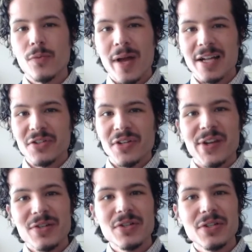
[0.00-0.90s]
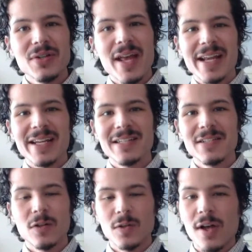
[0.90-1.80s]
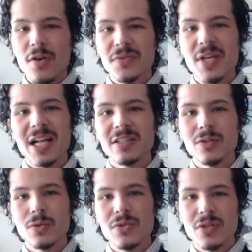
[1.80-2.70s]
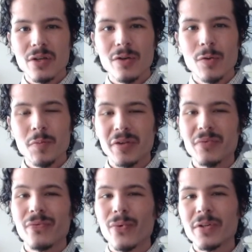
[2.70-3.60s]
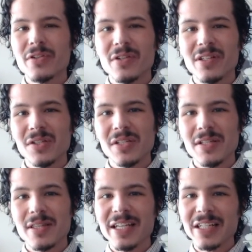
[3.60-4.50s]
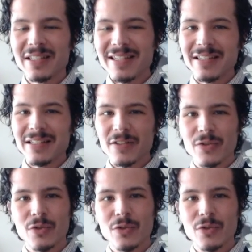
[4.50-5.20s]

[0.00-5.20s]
imagination and a lot of technical skill, but unfortunately they didn't